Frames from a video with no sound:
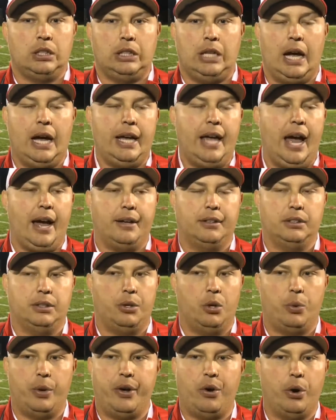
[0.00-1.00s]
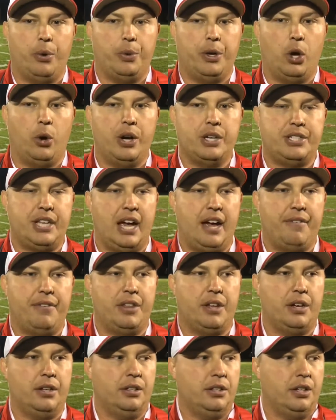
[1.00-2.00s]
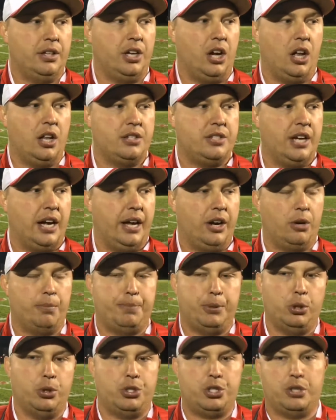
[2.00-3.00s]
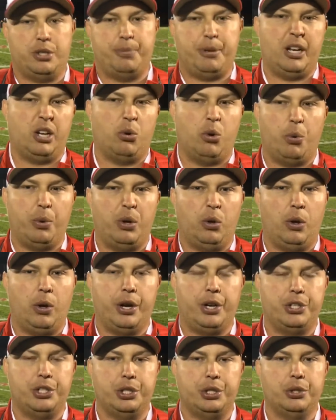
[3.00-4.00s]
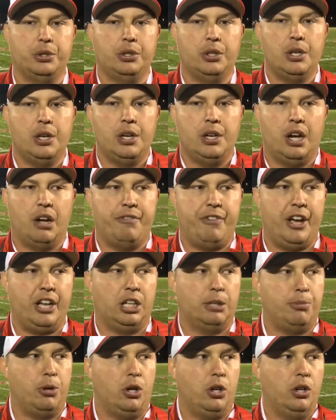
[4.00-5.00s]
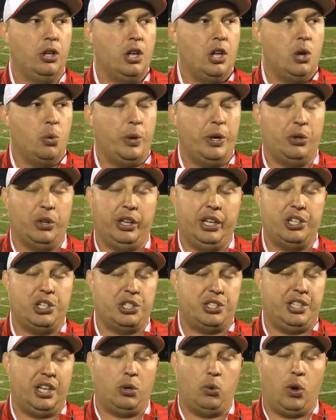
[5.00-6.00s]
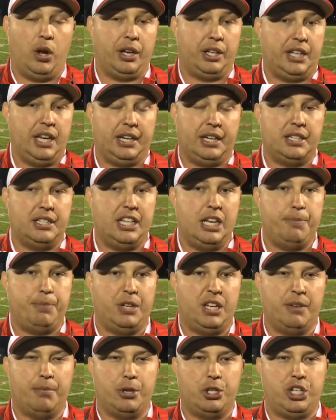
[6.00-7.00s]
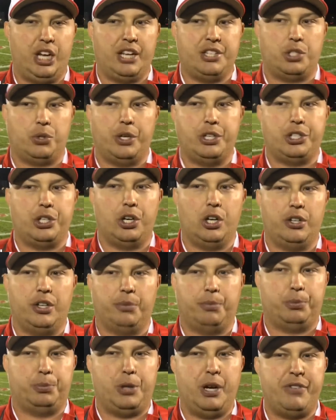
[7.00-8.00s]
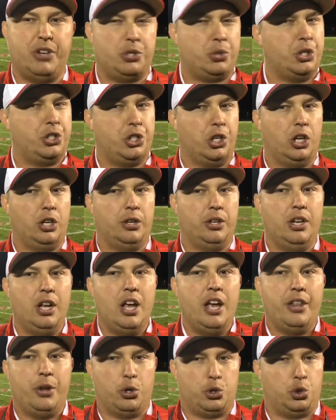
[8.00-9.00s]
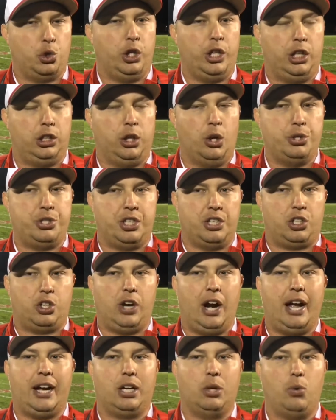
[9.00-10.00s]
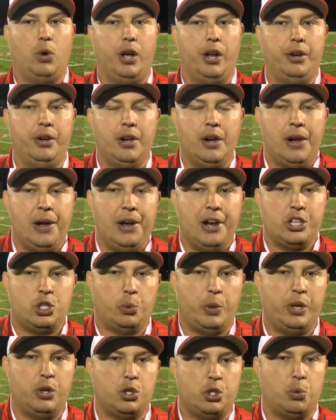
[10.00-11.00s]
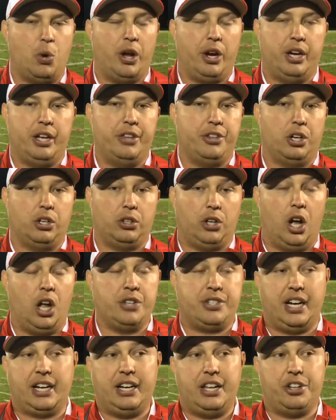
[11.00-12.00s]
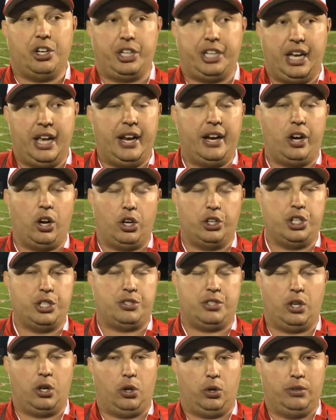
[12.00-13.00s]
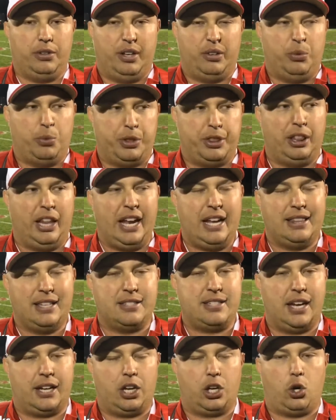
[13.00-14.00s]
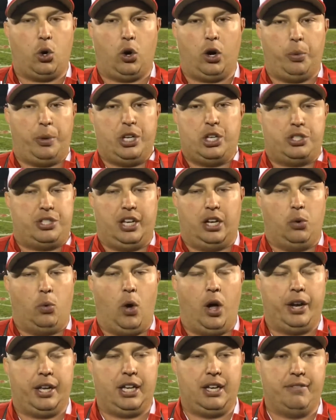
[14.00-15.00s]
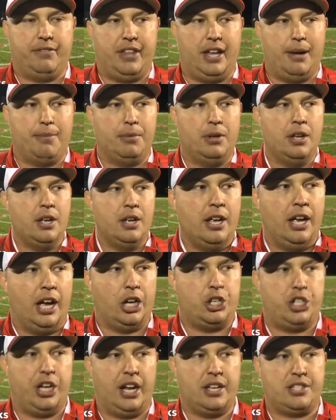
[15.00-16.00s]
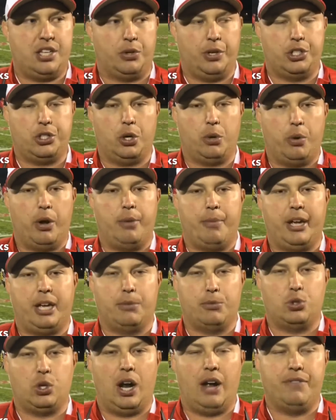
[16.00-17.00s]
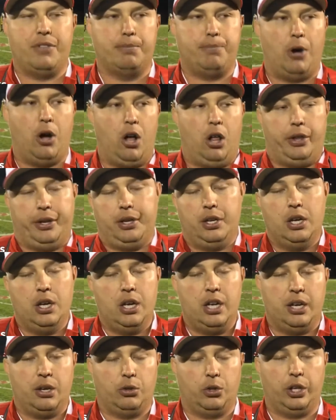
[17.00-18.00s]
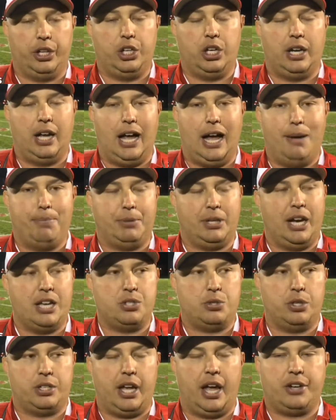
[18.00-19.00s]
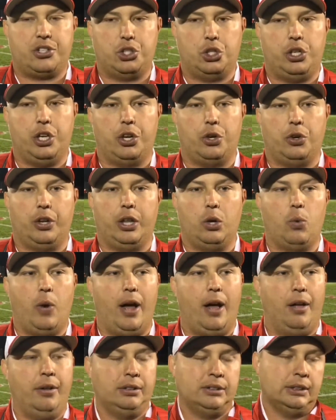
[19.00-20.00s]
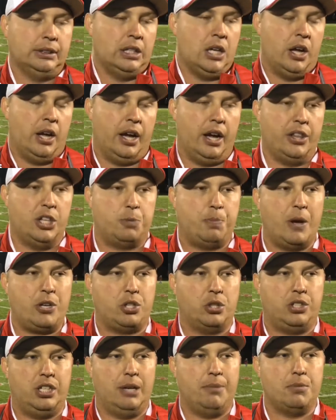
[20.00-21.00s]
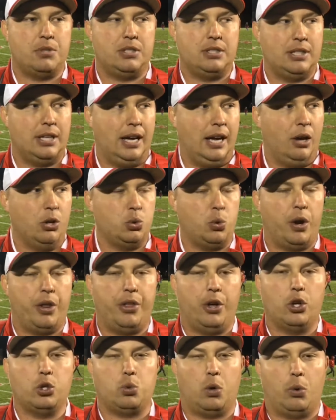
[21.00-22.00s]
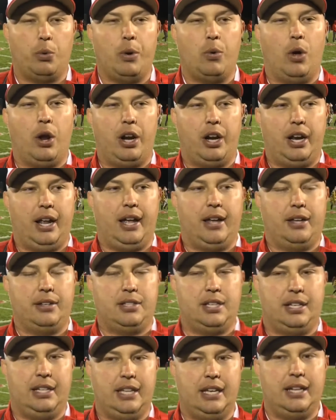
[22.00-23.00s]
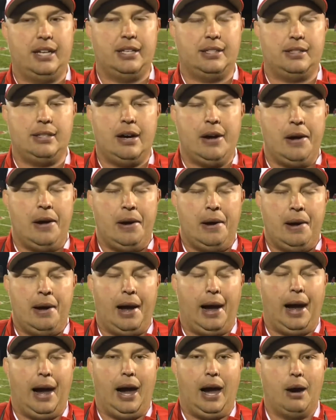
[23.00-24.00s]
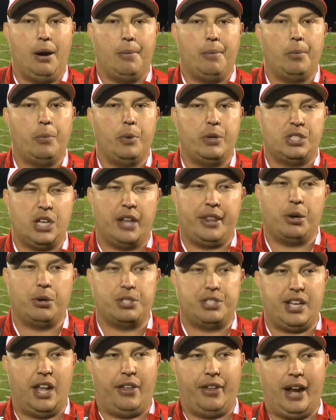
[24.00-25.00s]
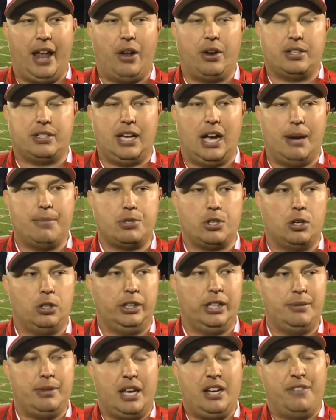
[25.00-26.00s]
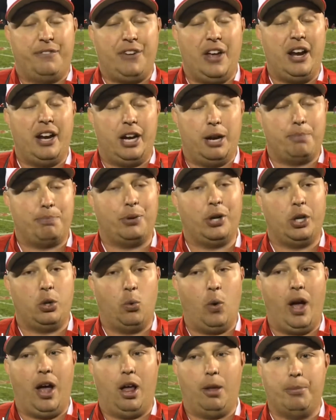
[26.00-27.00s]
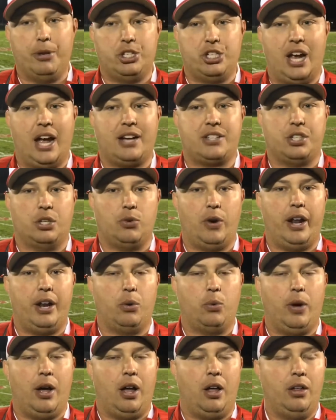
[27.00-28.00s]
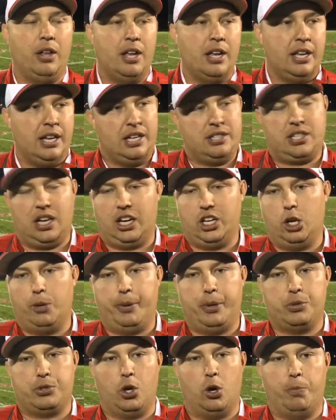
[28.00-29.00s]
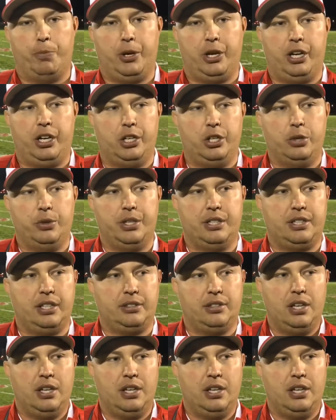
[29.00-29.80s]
Yeah. Well, we always have the onside or pooch, or depending on what we want to do, available. We really just didn't want to kick it deep and give them a chance to return. The previous return was really close to cracking one, so we just wanted either onside to either get it or just, you know, late in the second quarter, we just didn't want to give them a chance to return. We want to make them drive the ball, and really good hop. The guys executed it really well. And the special teams, was one of those where we wanted to get it. We saw they were selling out at times early. They defended it pretty well, but Jackson read it well. He saw nobody was open, and he knew he